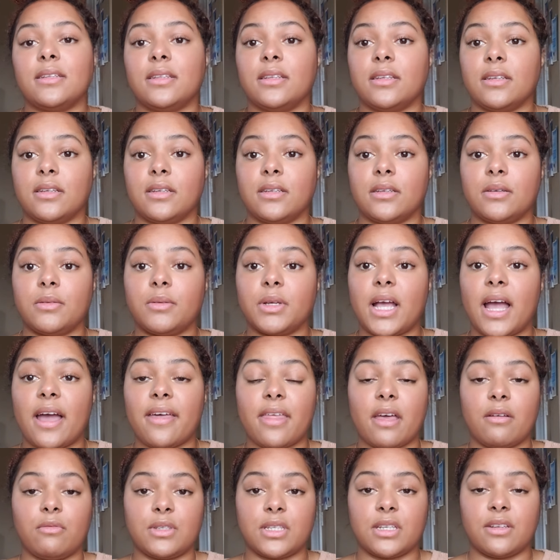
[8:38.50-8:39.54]
the guy
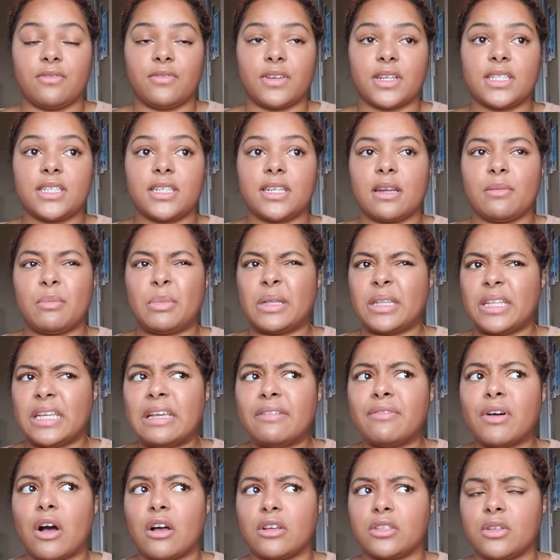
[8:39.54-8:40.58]
that was convicted, I
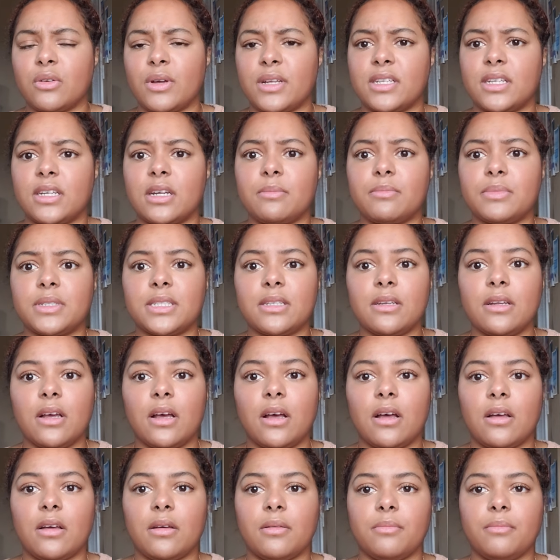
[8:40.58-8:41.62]
believe, also ended up
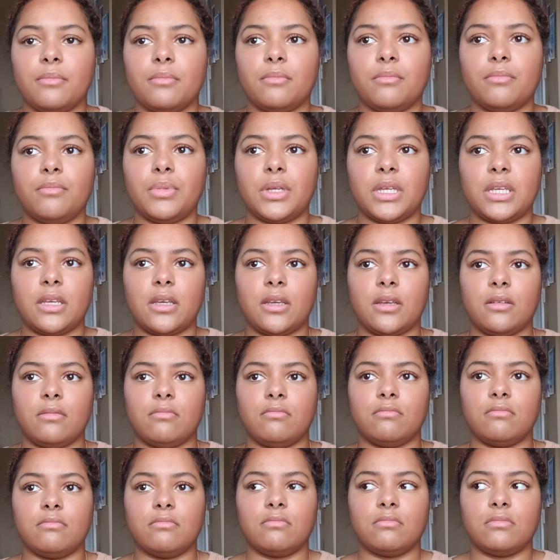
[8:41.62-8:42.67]

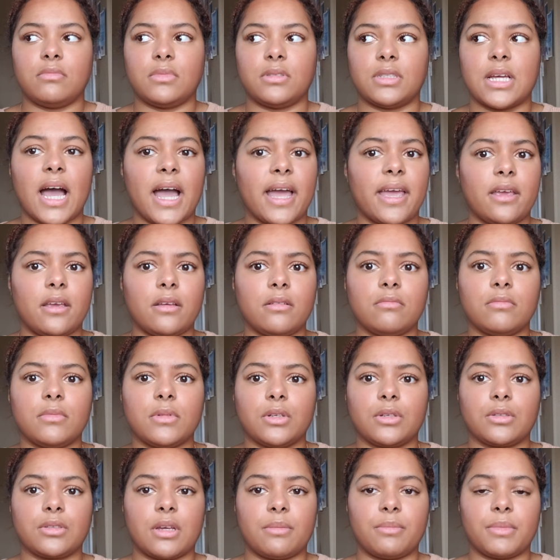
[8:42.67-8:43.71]
dying
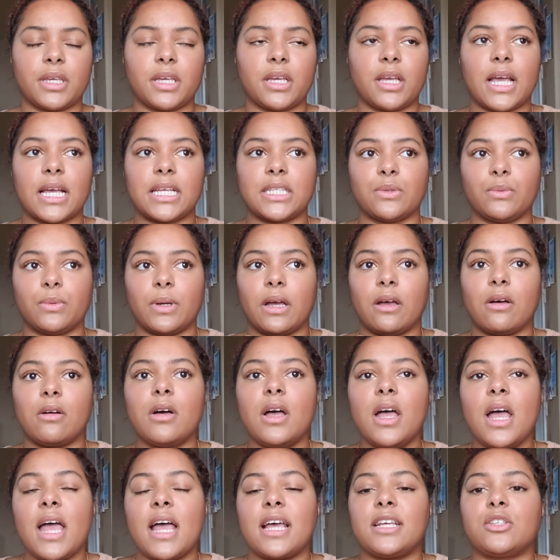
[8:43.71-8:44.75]
or something as well.
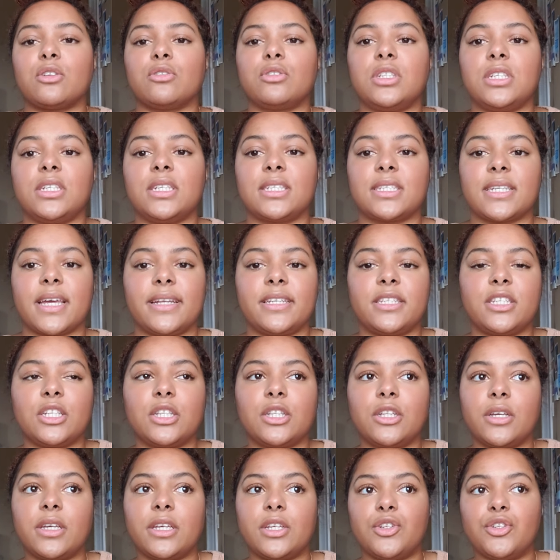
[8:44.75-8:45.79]
And so she decides to
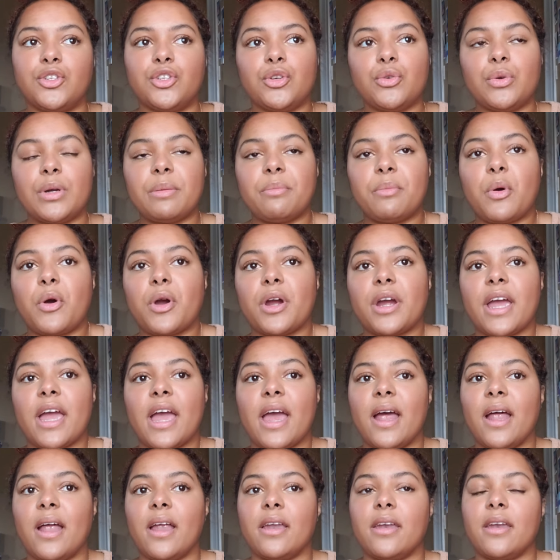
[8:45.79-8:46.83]
look into it more
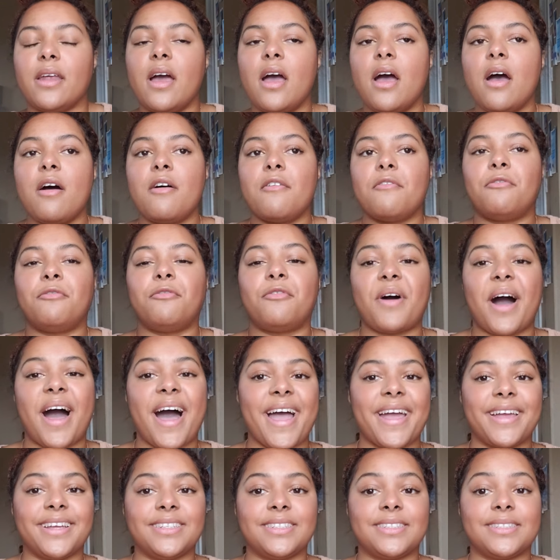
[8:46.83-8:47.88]
and
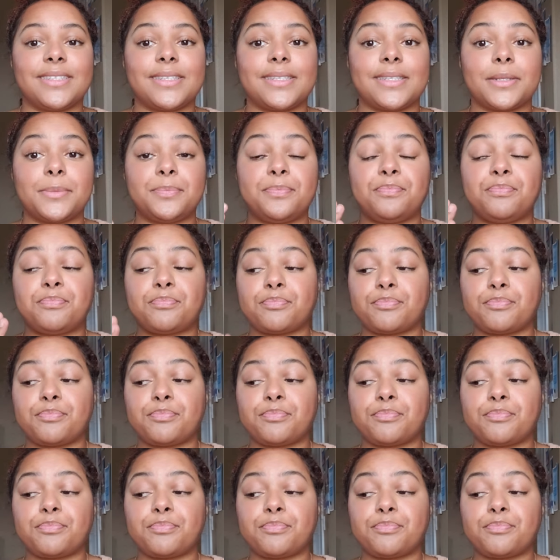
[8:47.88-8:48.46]
finds